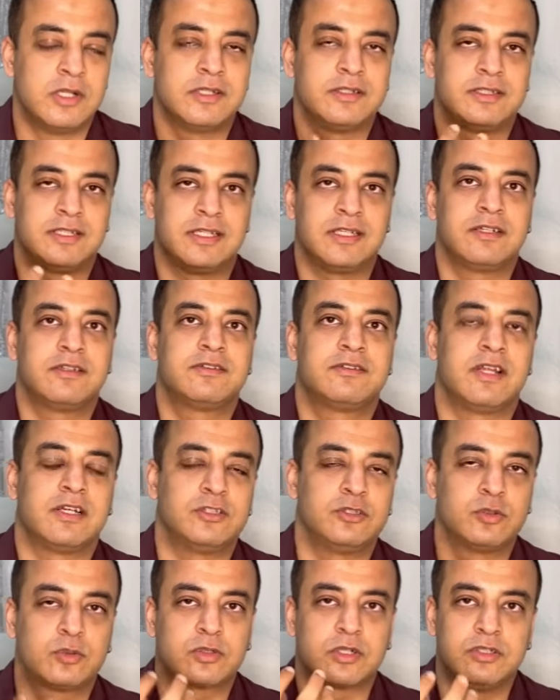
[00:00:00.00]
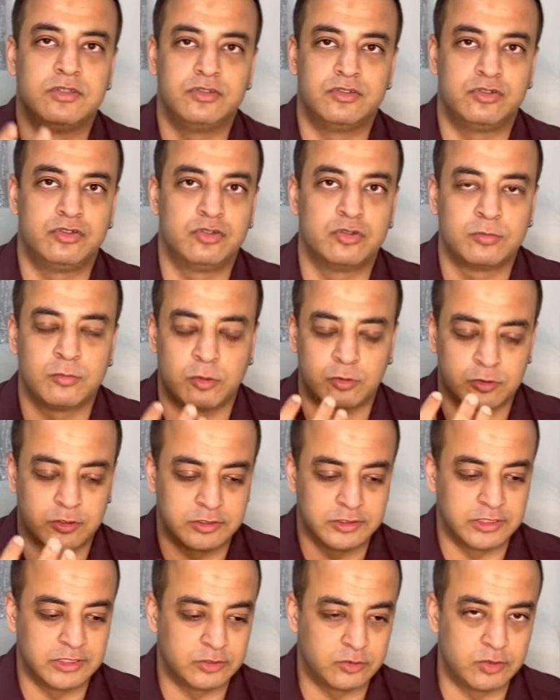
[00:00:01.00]
things that you consume on a
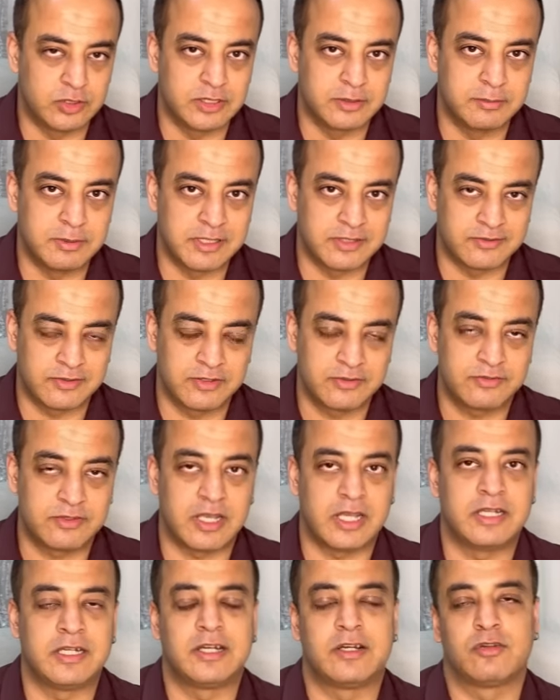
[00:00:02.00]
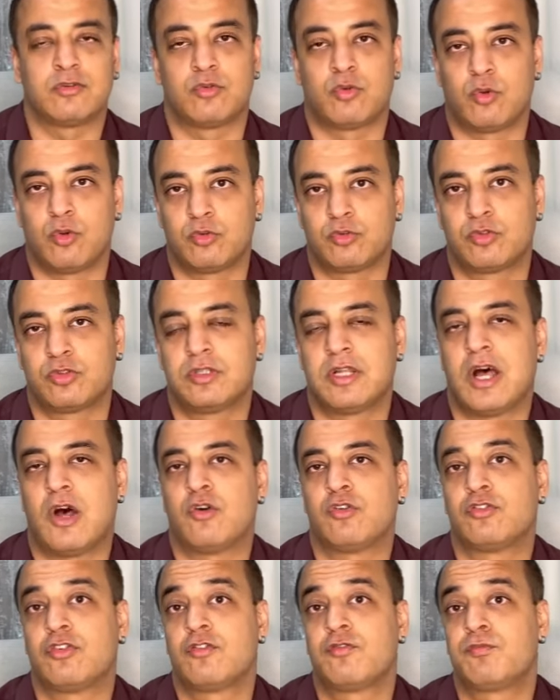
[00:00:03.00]
day to day basis, and it is also the
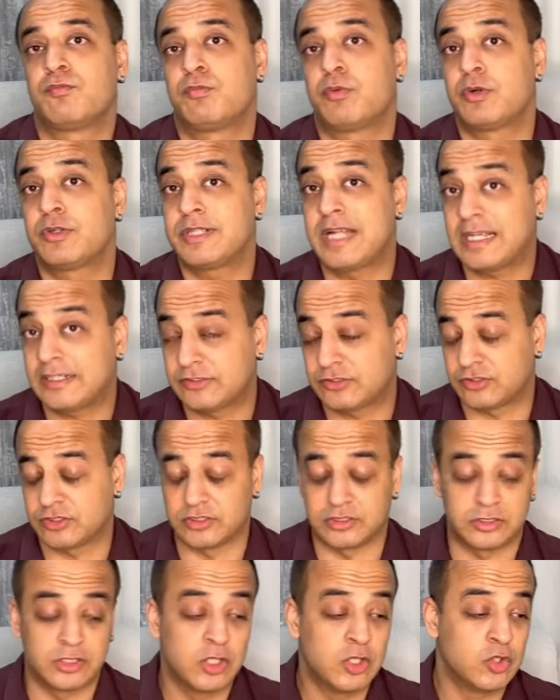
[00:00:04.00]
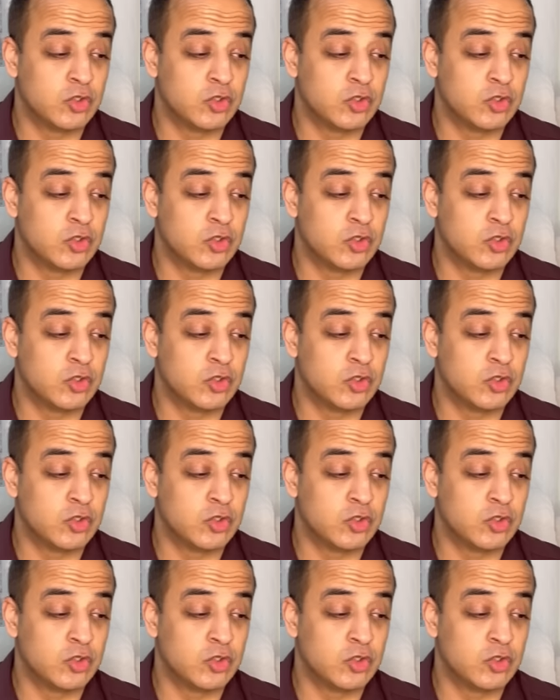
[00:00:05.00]
house of protection,